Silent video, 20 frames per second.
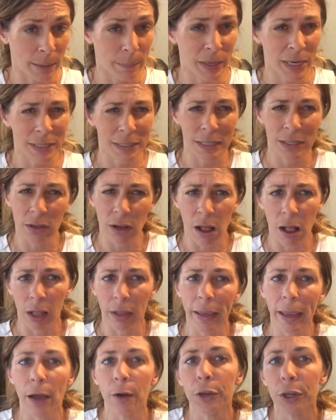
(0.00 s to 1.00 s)
Because it's all
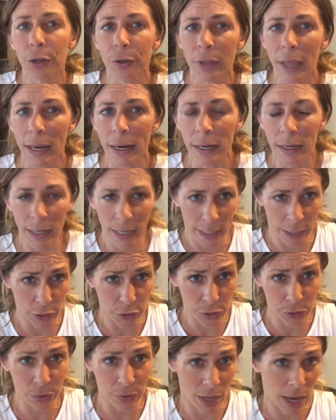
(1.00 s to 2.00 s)
calculated
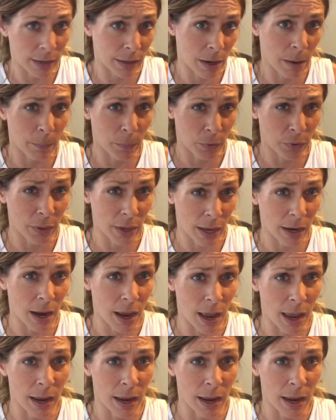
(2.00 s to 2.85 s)
into that number that